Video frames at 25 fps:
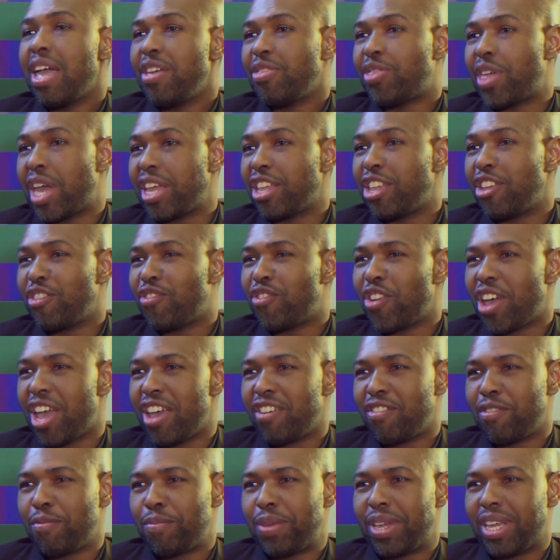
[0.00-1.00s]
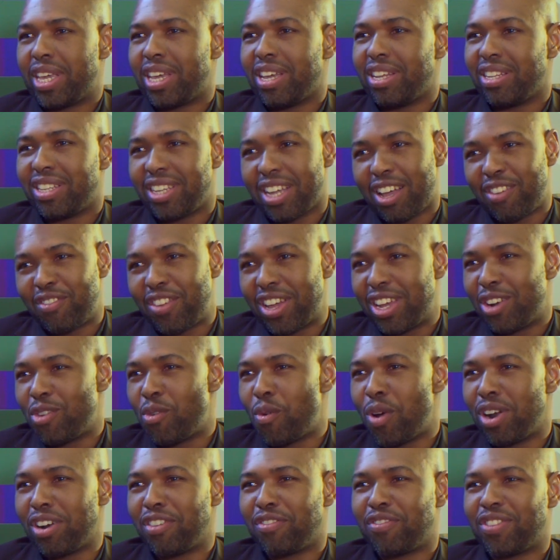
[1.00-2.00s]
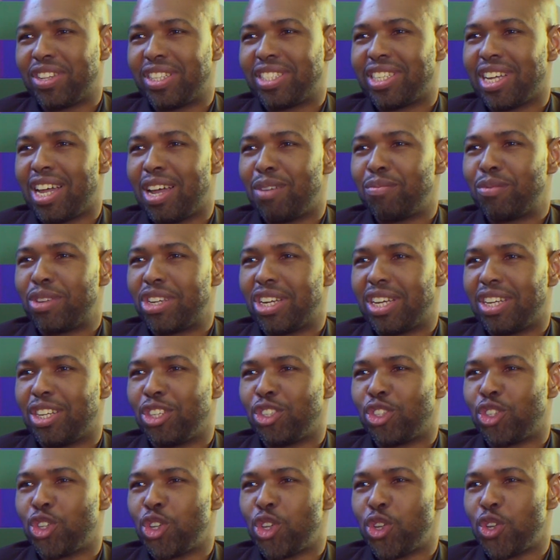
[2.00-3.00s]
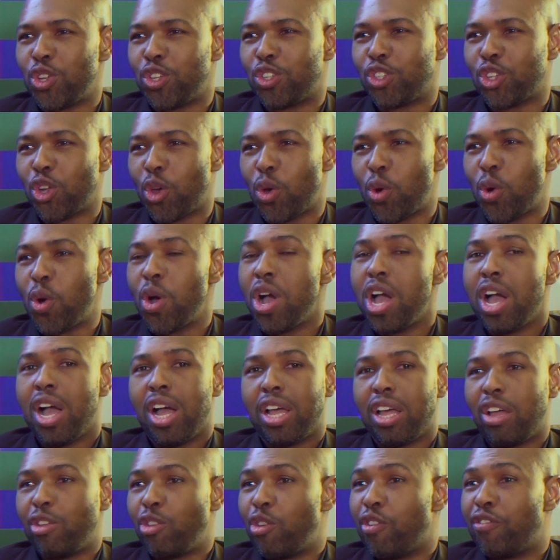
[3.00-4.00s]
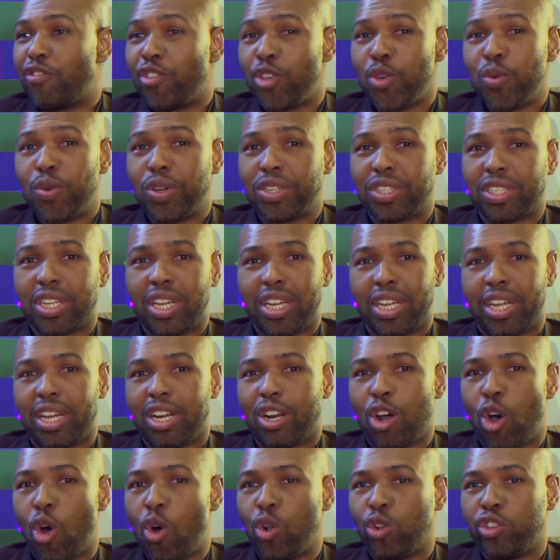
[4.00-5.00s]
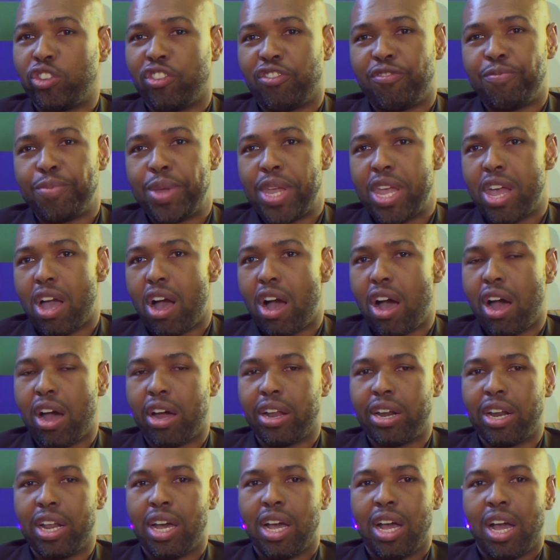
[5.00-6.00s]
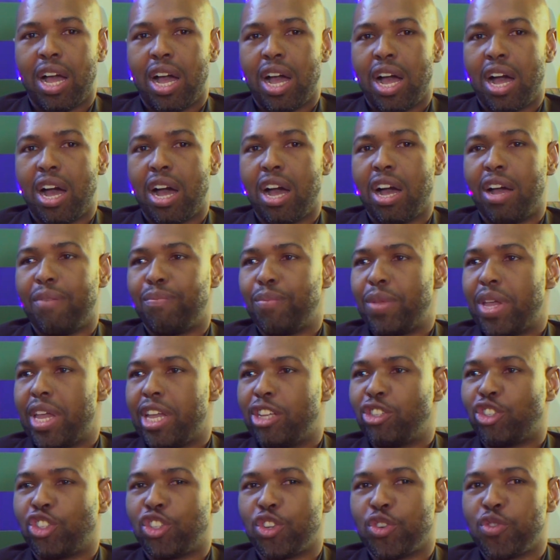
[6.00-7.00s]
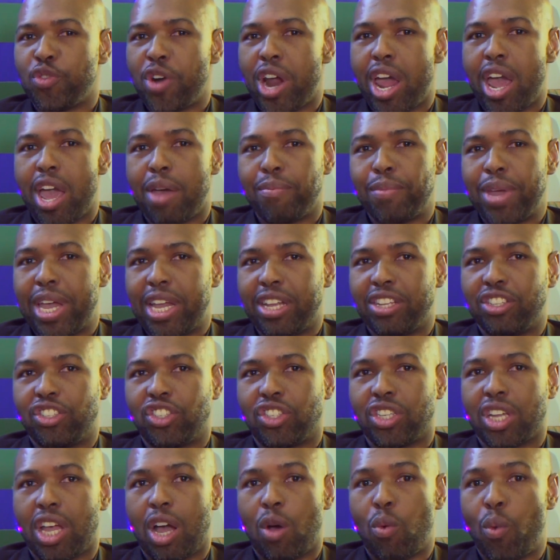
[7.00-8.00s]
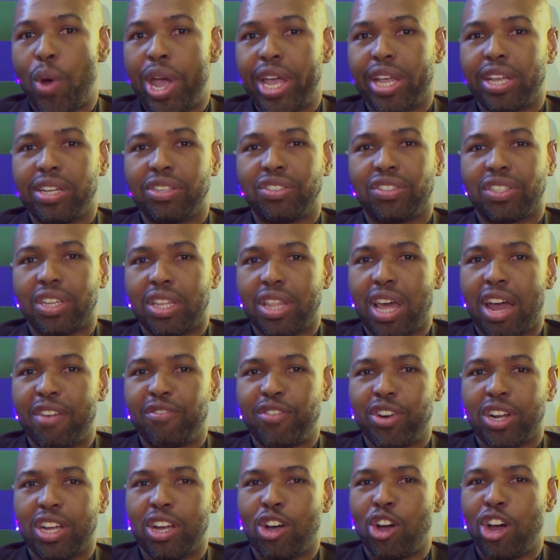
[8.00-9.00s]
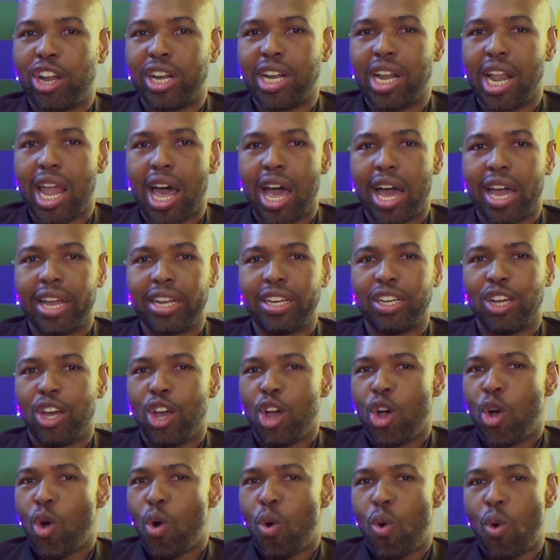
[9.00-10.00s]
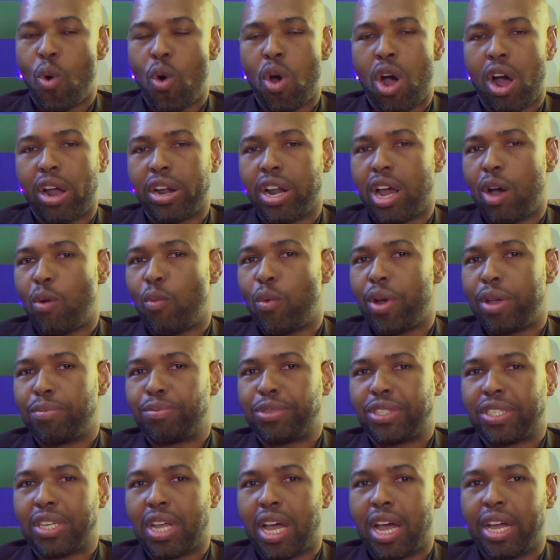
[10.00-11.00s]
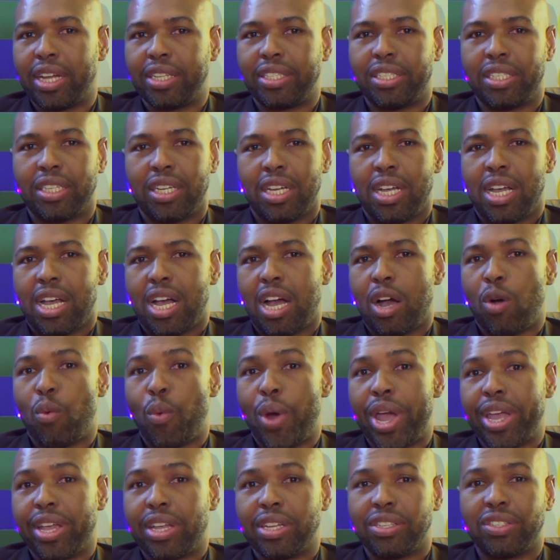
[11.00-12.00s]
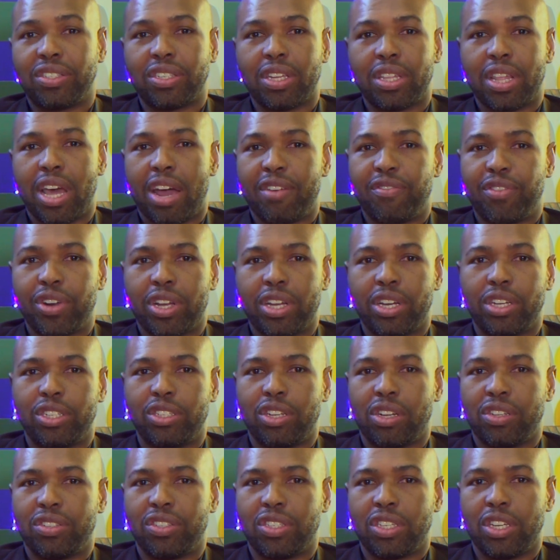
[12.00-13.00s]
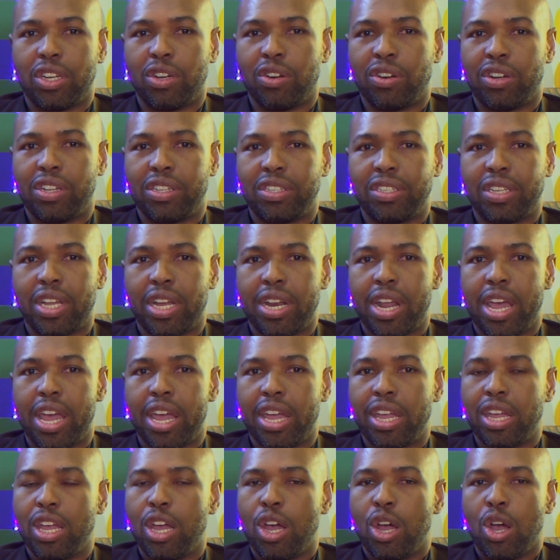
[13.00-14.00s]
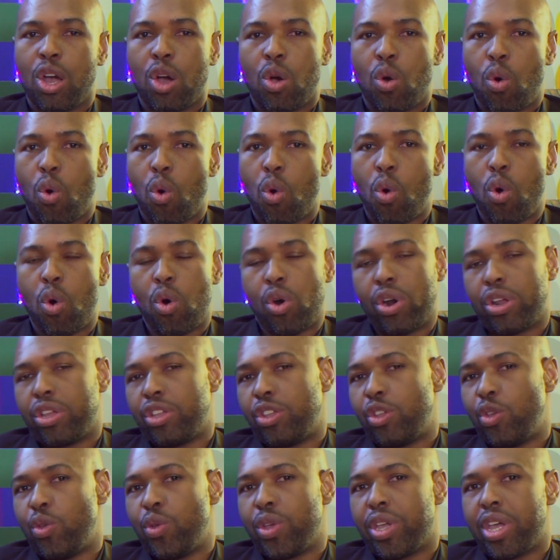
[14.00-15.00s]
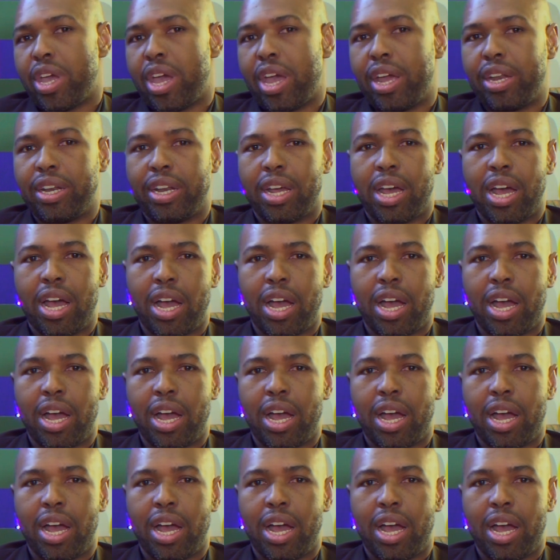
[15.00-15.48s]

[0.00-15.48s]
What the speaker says: Thank you for having me, Ketty. I've had a wonderful time chatting to you. So your viewers can get a hold of me on Instagram. It's Awaken South Africa Online, or on our website, awakensouthafrica.co.za, or you can